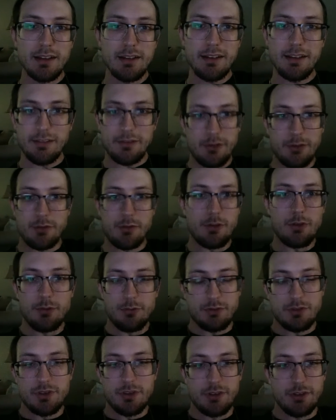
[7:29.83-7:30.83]

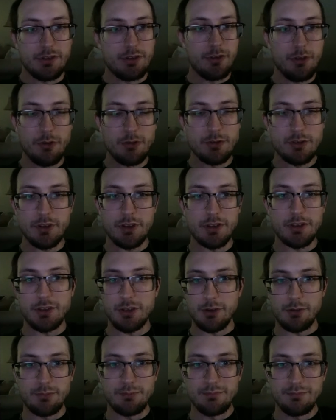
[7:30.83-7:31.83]
Those are the
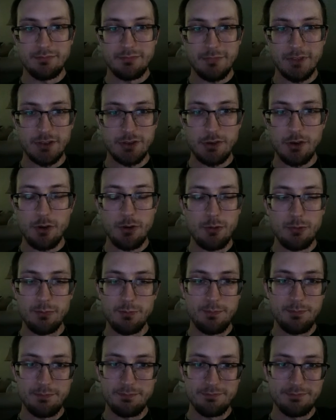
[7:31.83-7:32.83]
two. There's no
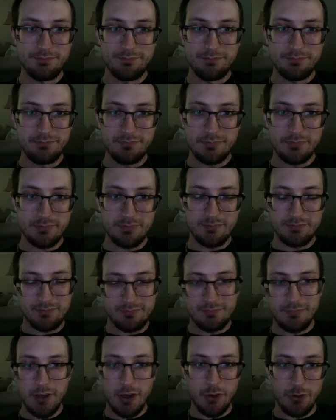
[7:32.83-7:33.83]

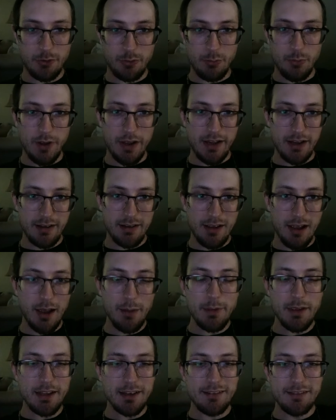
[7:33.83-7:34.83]
other way. I
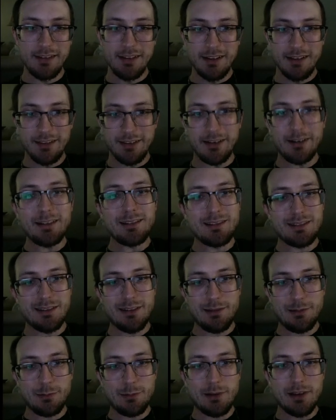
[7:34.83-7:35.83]
mean, there is
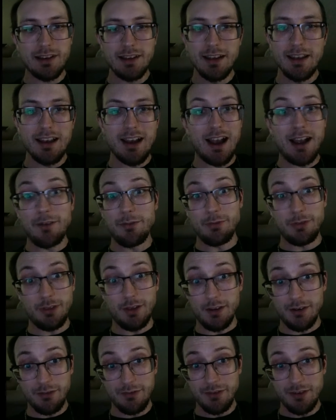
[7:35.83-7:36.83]
another way. I've
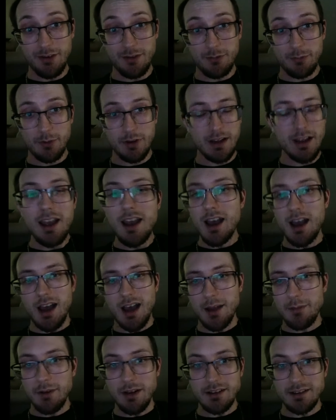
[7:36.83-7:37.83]
thought of another way.
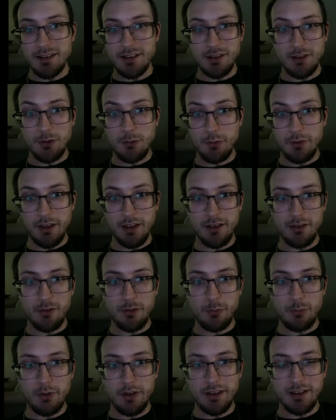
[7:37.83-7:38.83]
I'm not telling you what that
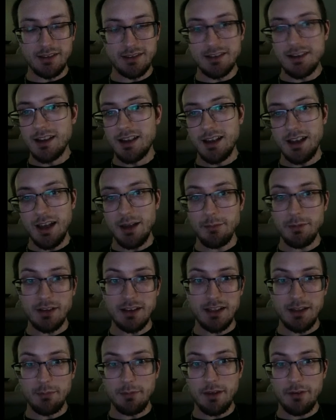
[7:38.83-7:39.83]
other way is. I'm going
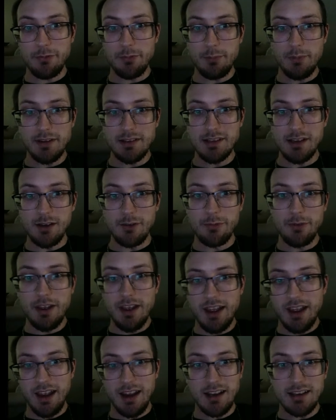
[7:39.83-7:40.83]
to keep that for myself.
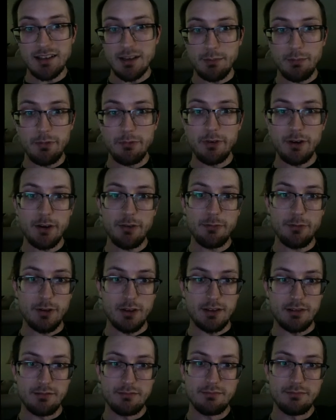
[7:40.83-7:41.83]
And it's going to be very
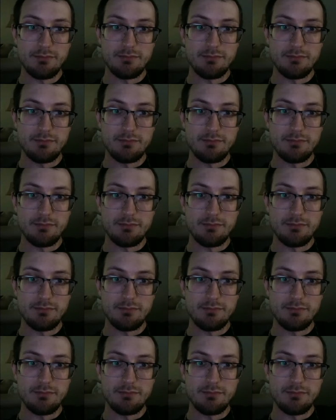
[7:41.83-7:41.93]
fun.